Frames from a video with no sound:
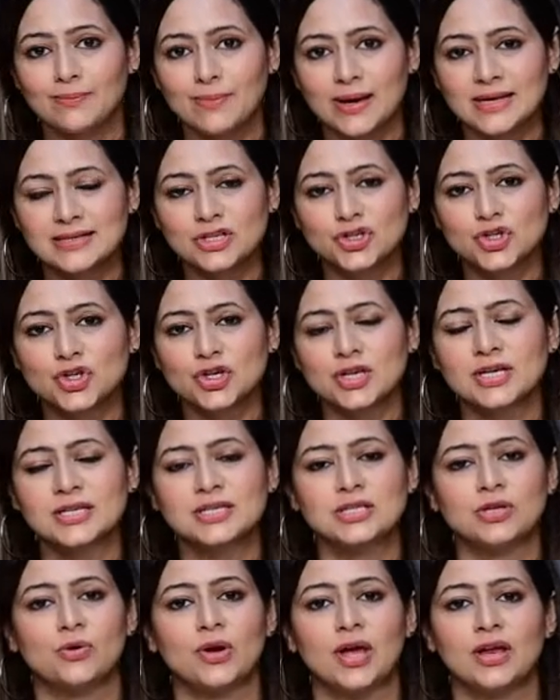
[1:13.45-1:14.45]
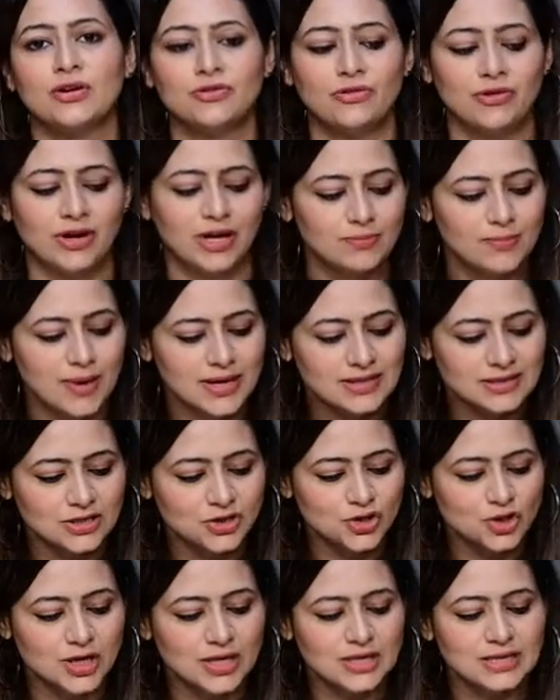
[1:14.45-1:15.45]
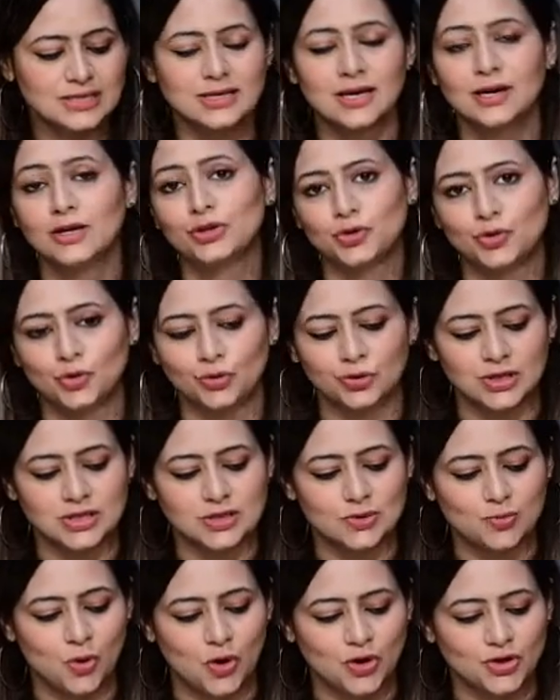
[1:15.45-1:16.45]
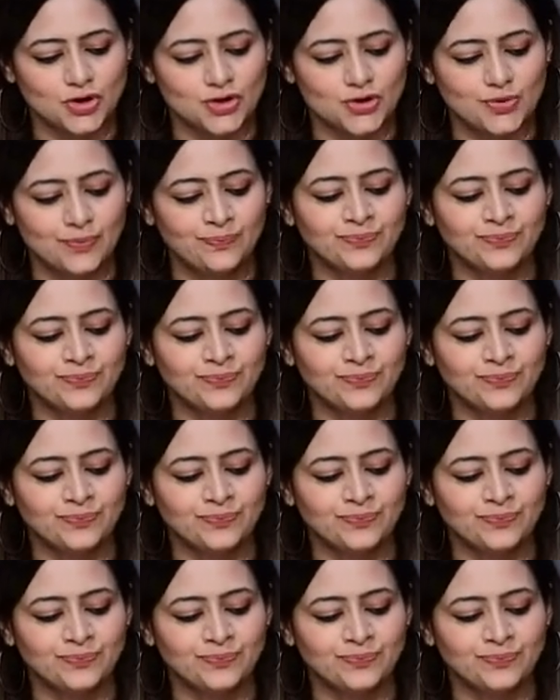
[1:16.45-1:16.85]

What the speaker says: messages, you can read messages through this watch.